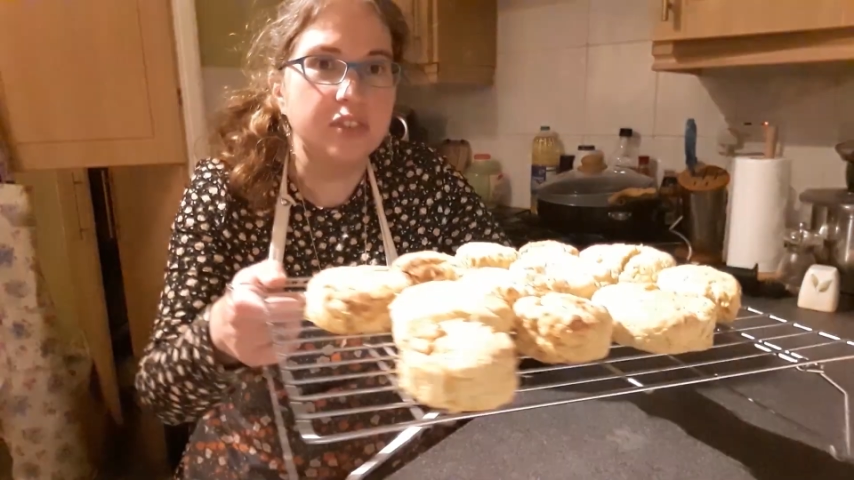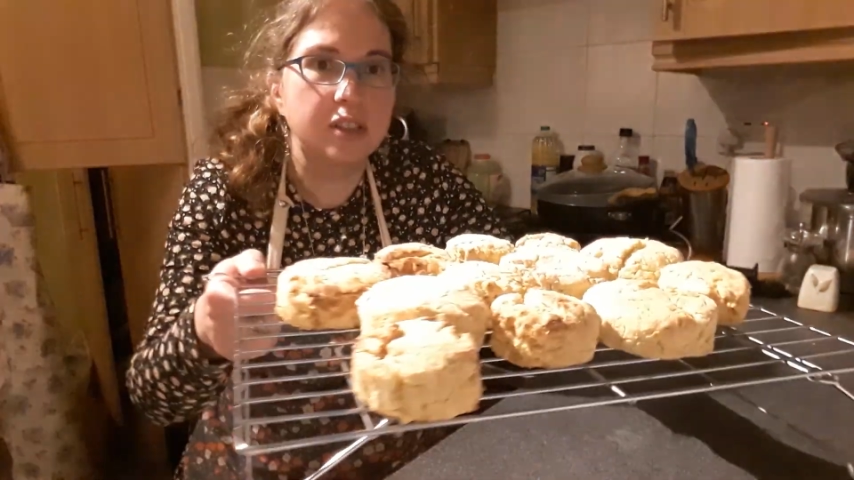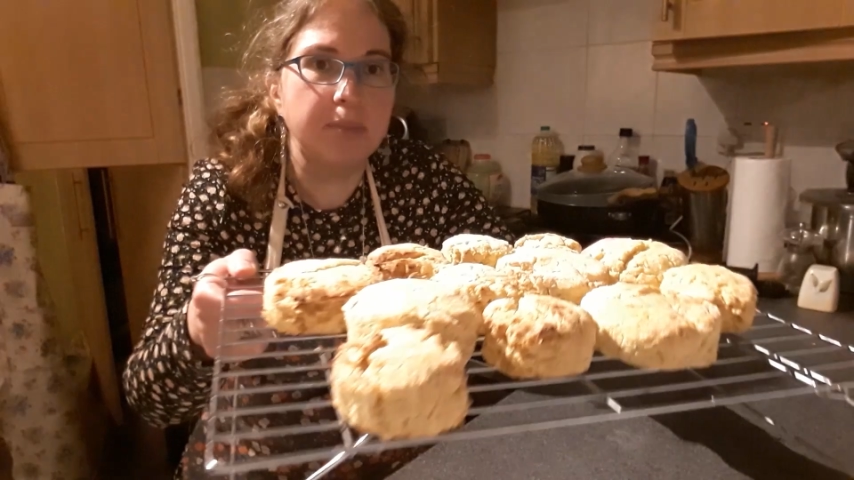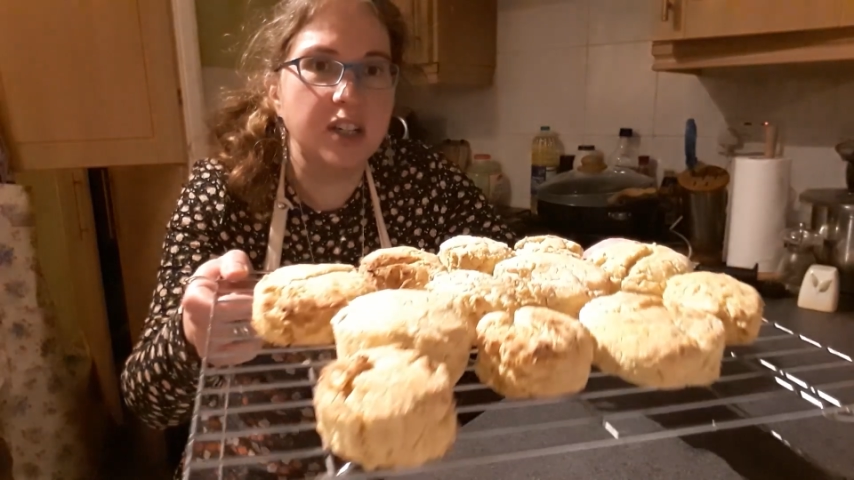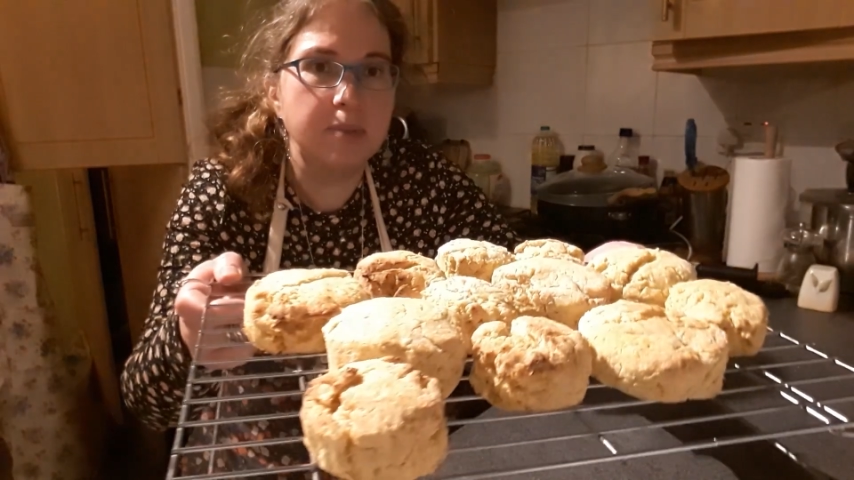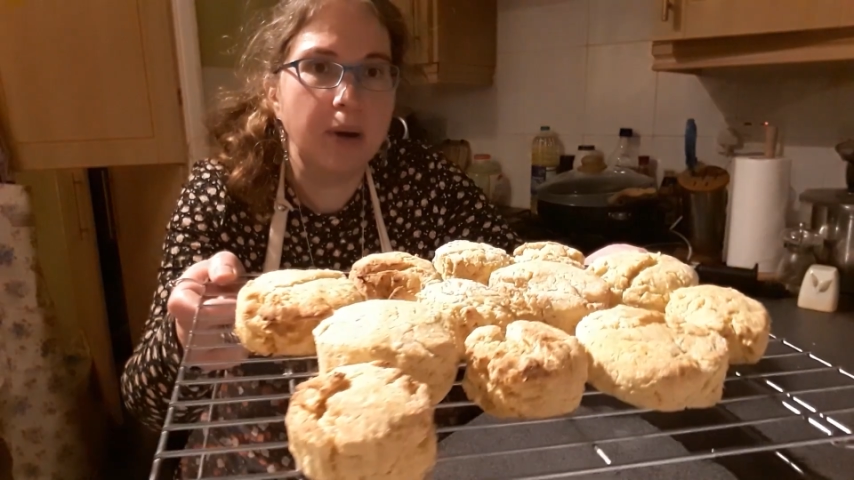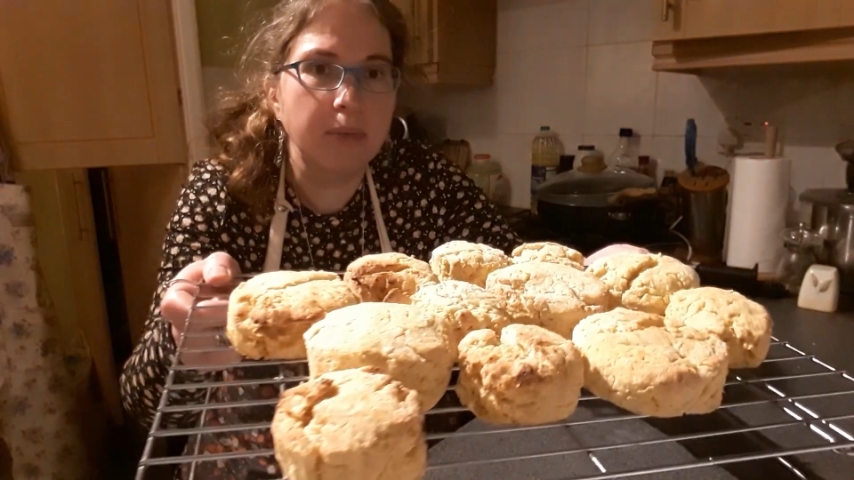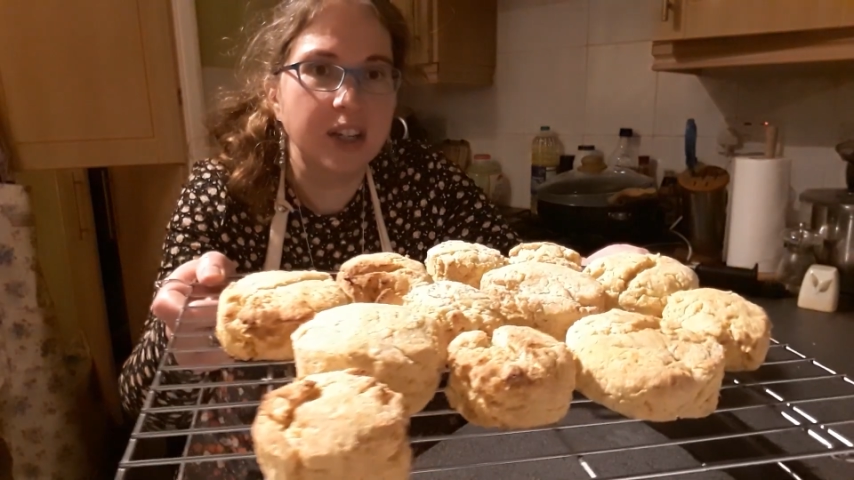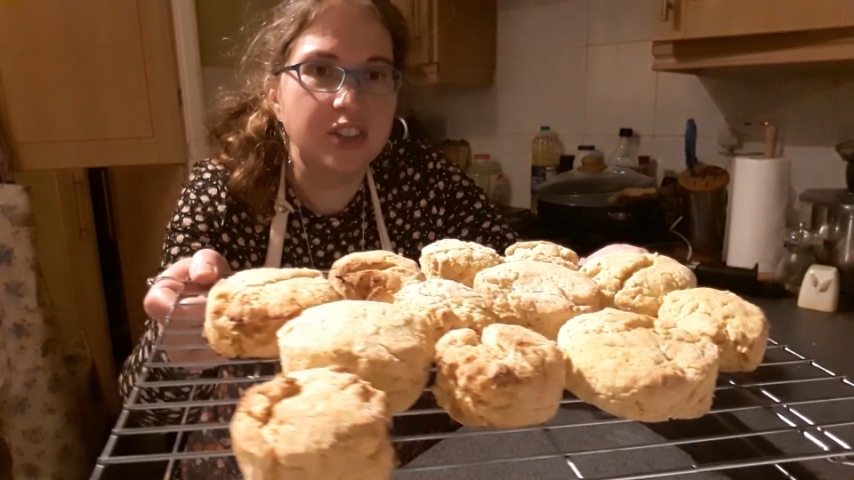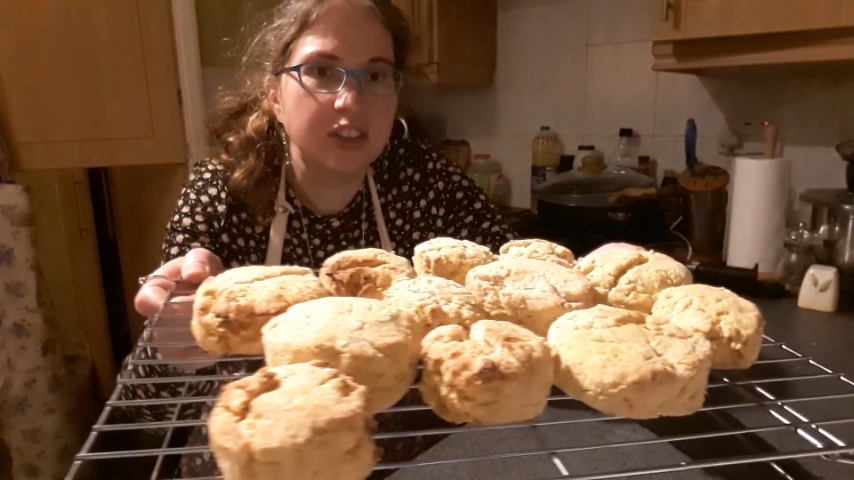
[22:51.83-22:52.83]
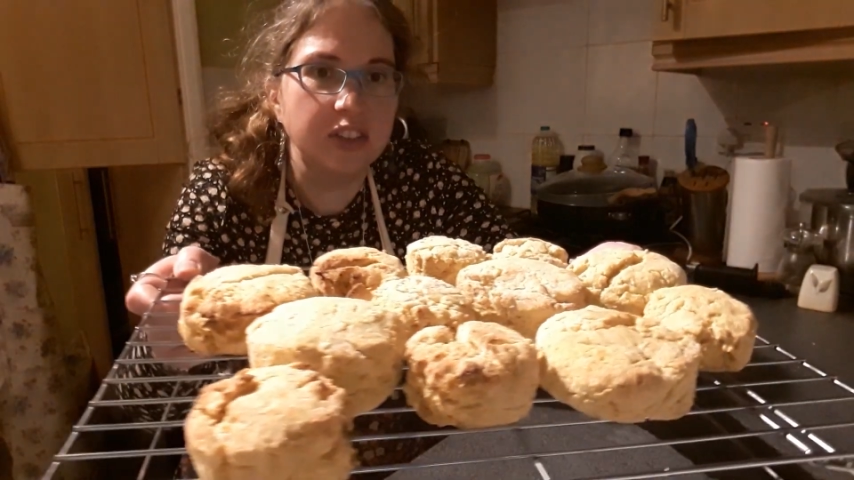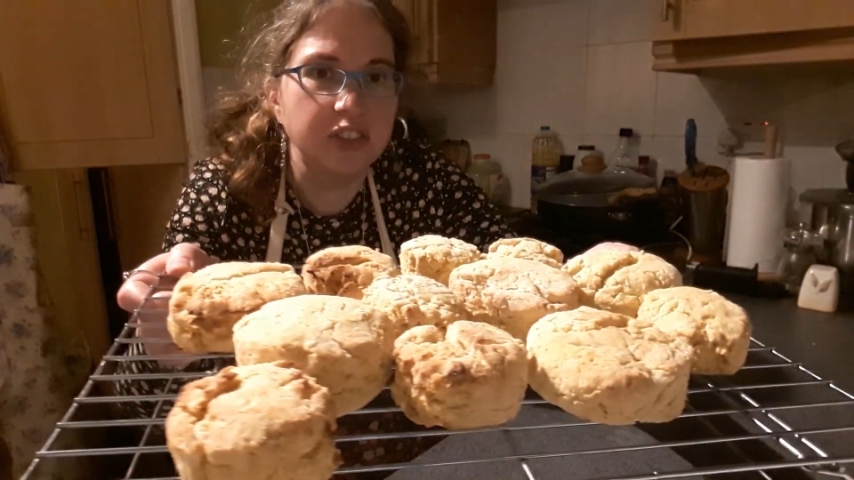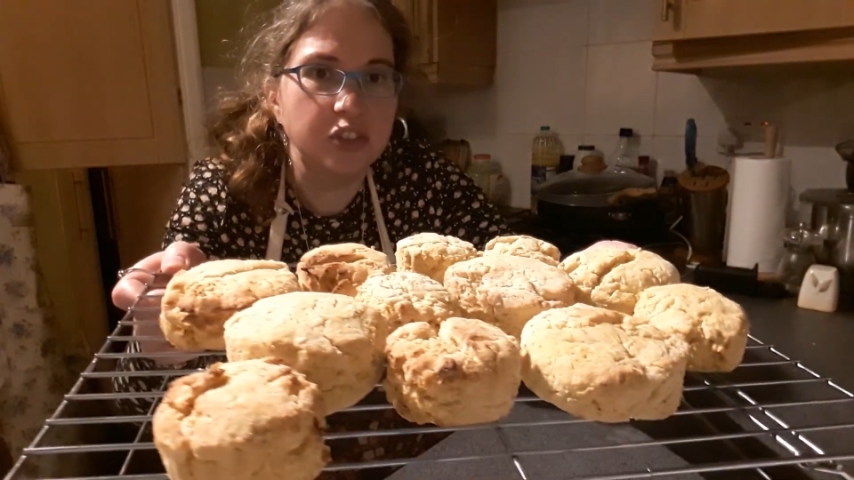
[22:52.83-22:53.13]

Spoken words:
spicy pumpkin scones,